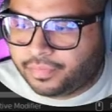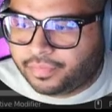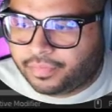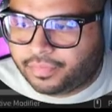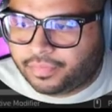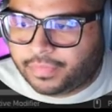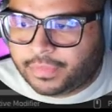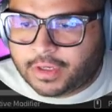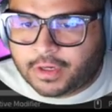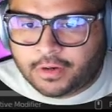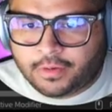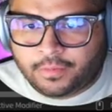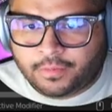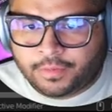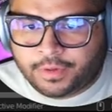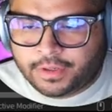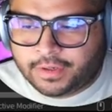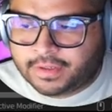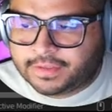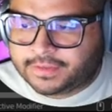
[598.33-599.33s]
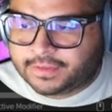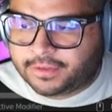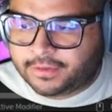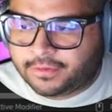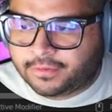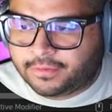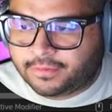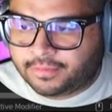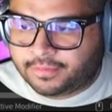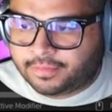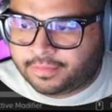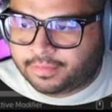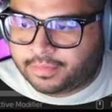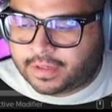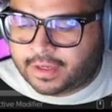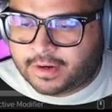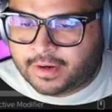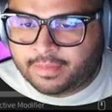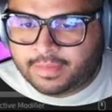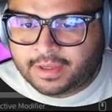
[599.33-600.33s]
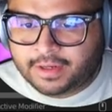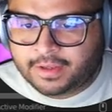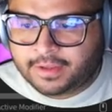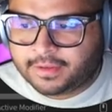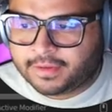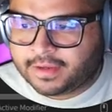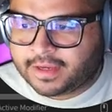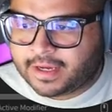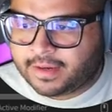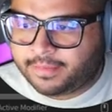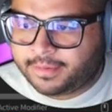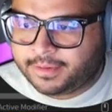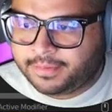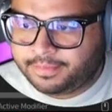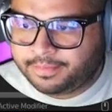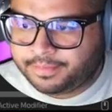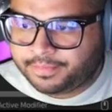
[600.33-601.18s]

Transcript: Now we're gonna start animating the camera.